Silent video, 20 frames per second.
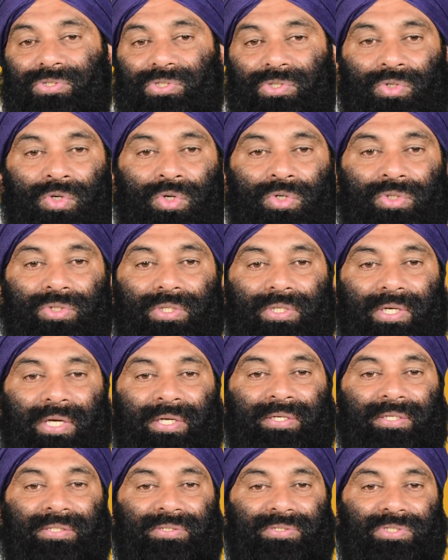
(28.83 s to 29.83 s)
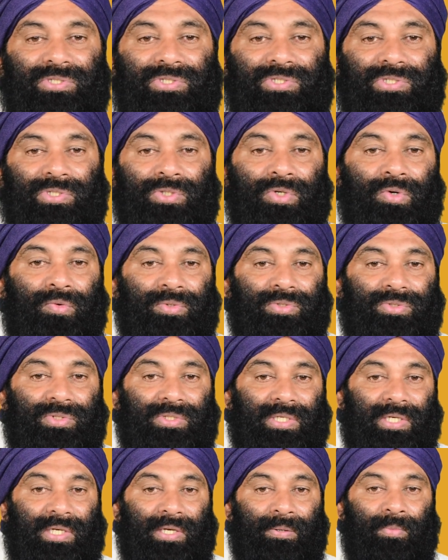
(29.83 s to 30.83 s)
She wrote the 1960 novel
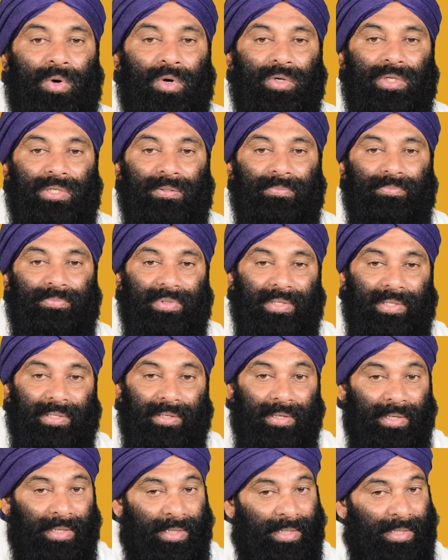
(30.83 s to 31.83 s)
To Kill a Mockingbird